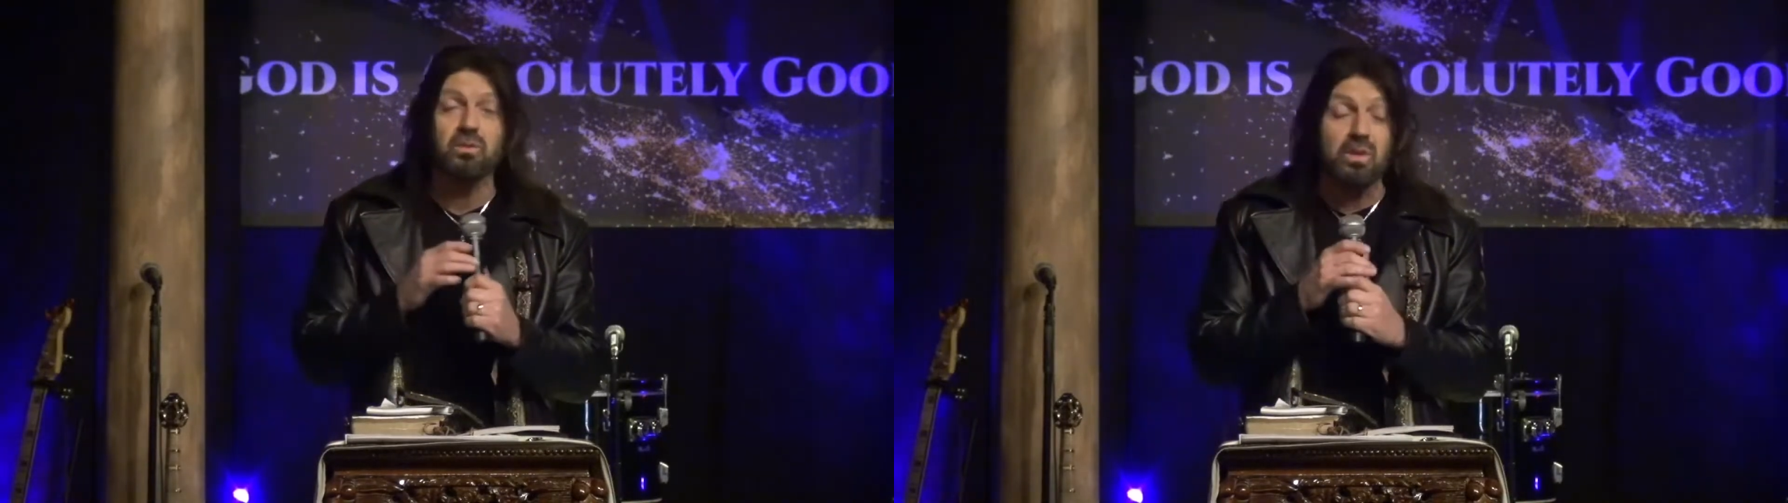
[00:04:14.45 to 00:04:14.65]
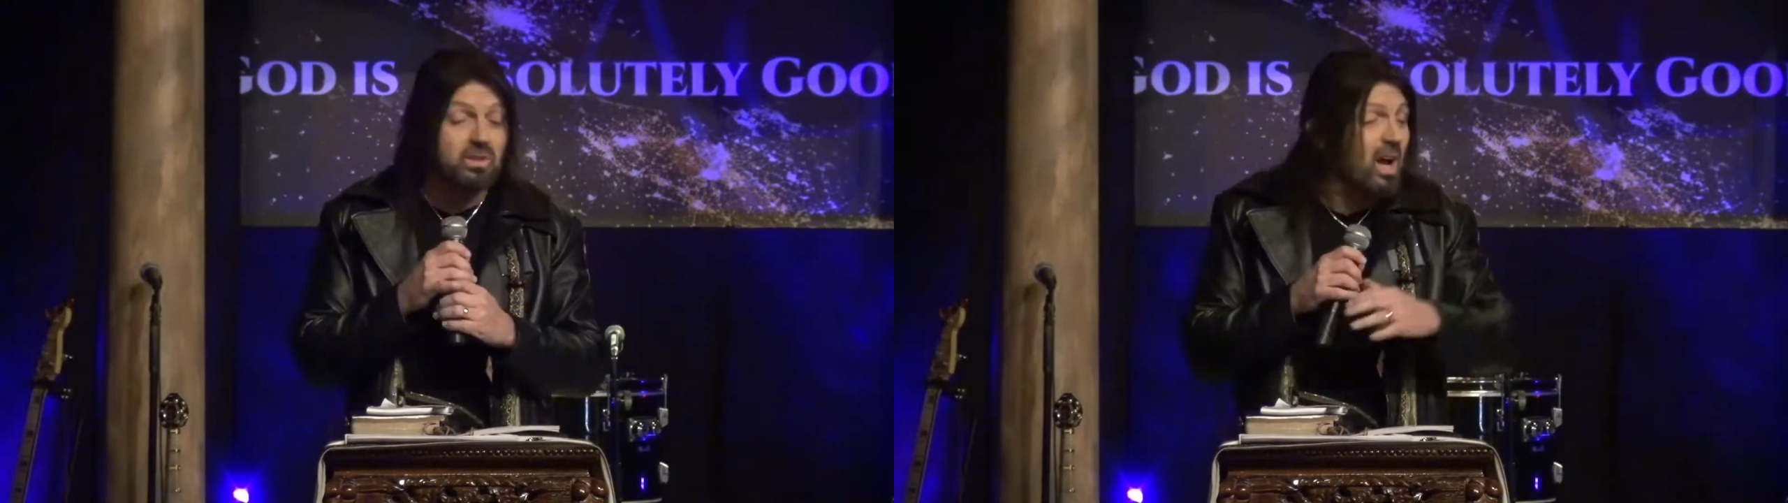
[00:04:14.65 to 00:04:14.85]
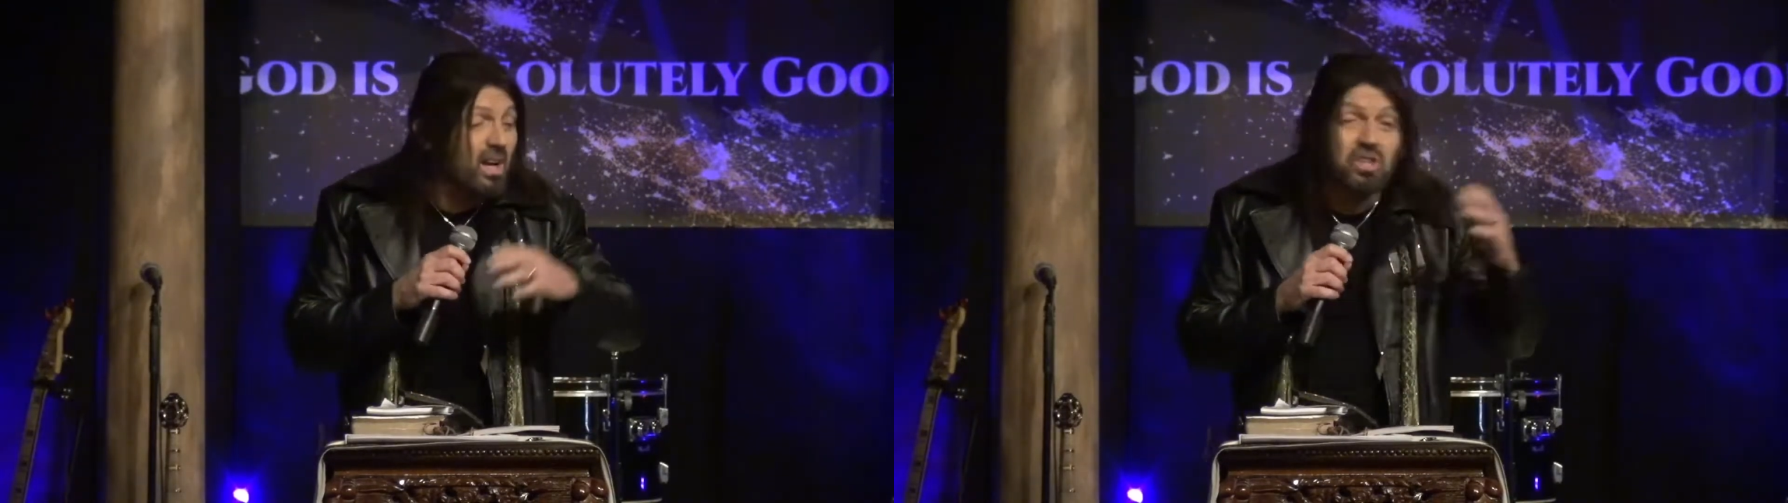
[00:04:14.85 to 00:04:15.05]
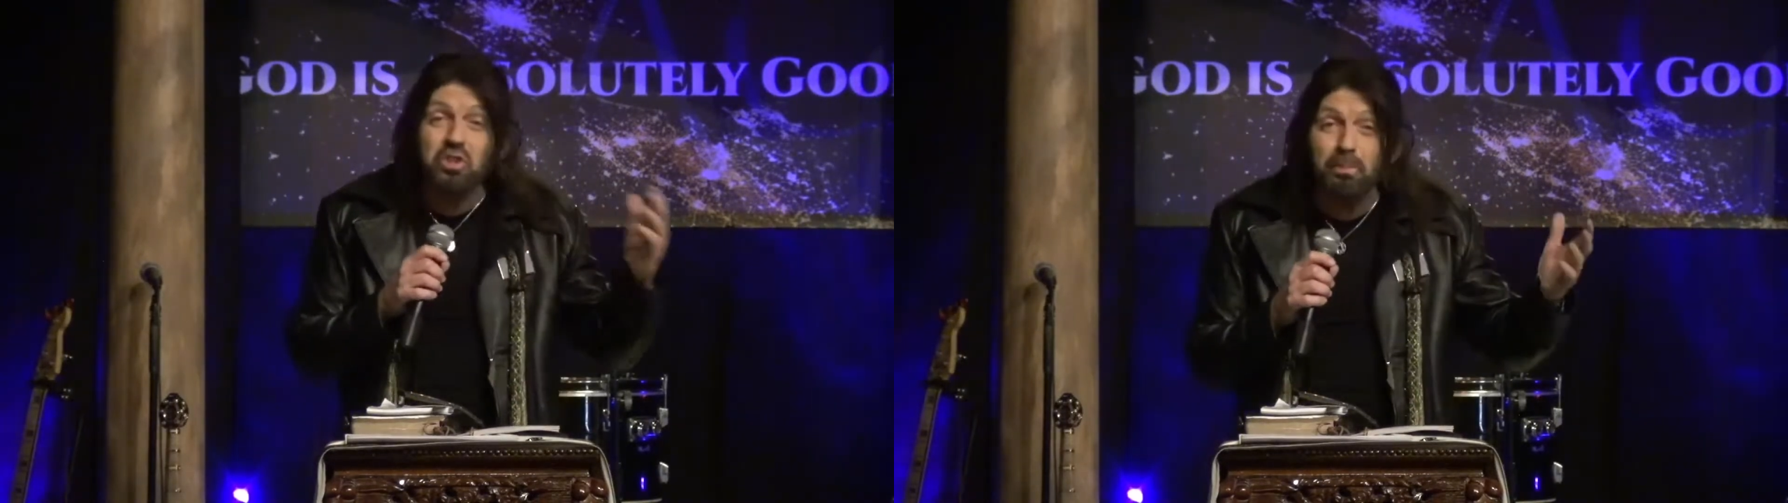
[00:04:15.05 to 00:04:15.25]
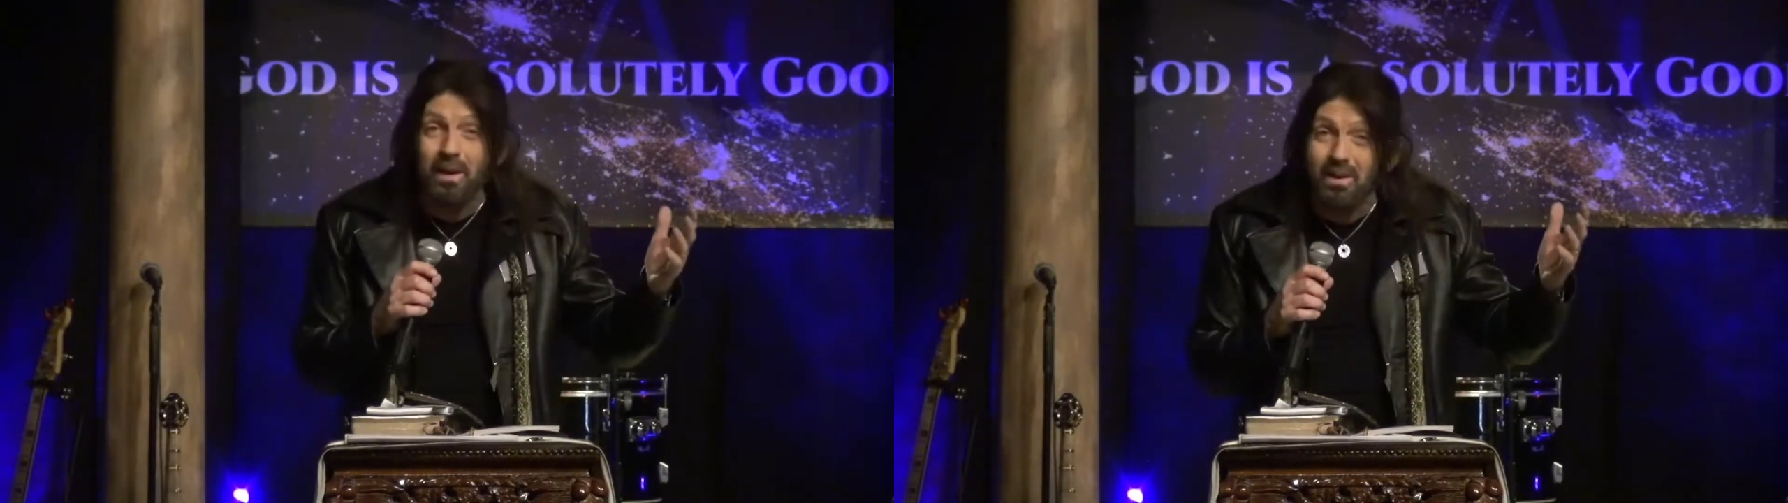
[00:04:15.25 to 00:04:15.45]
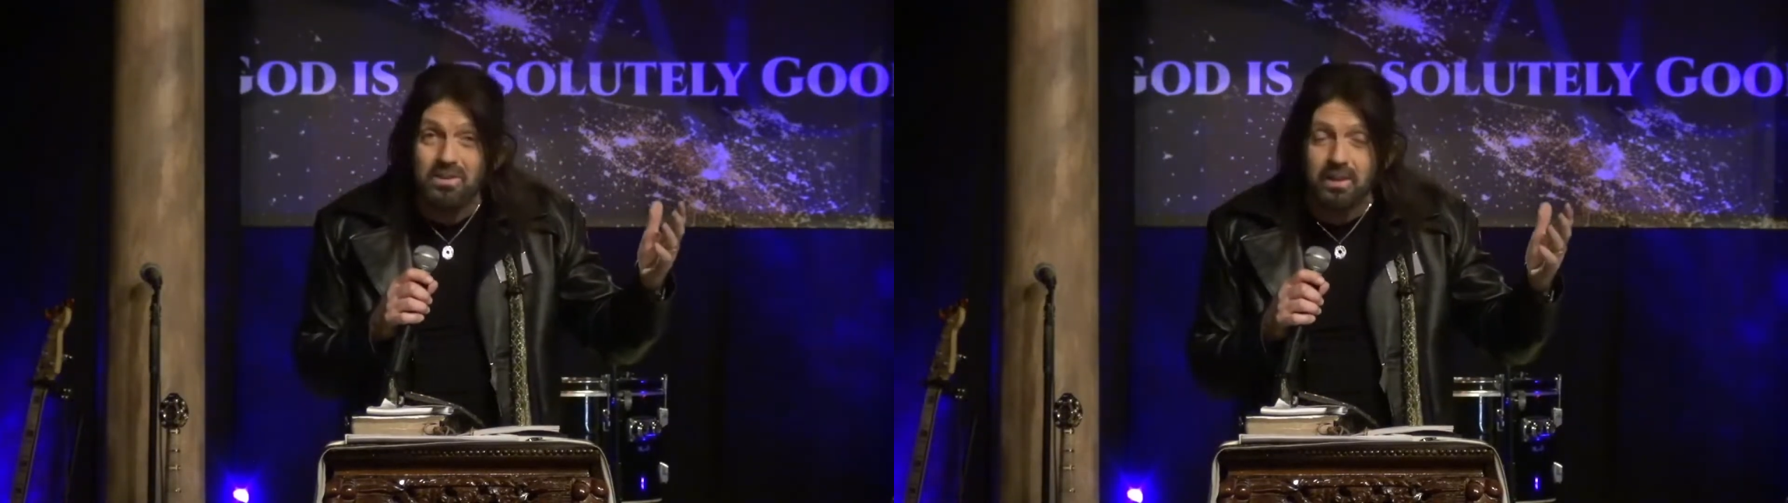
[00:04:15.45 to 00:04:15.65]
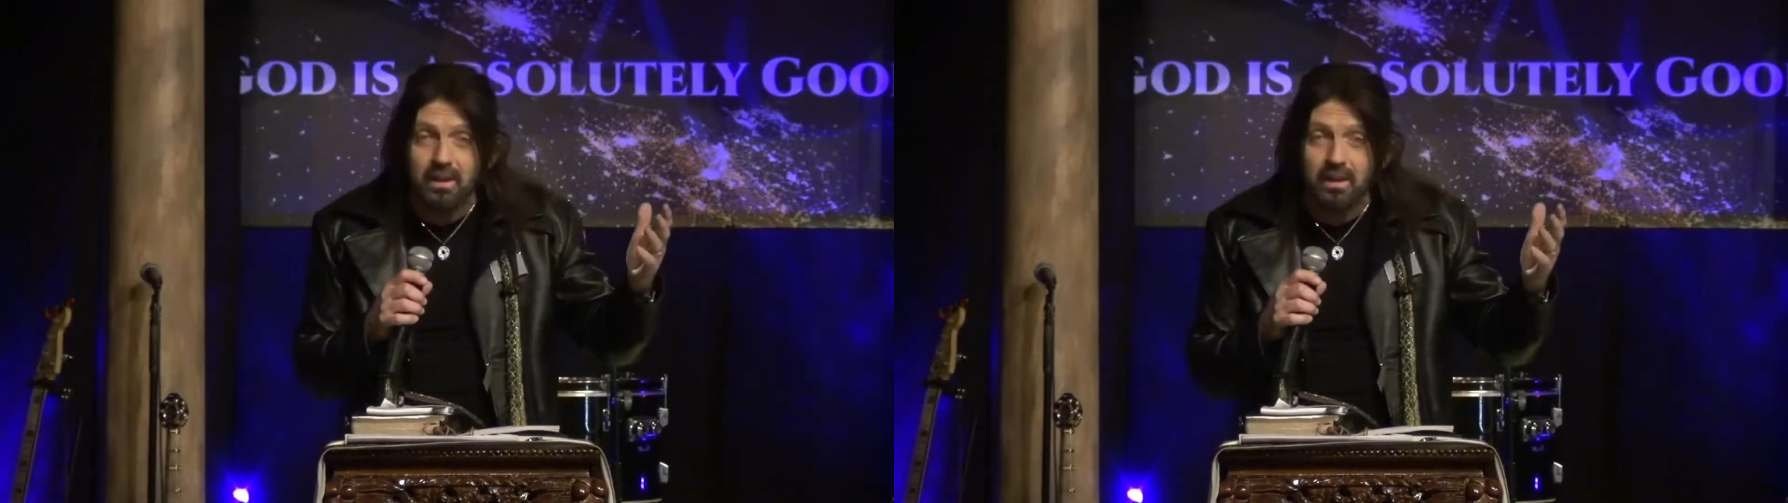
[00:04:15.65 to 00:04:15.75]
It's not conspiracy.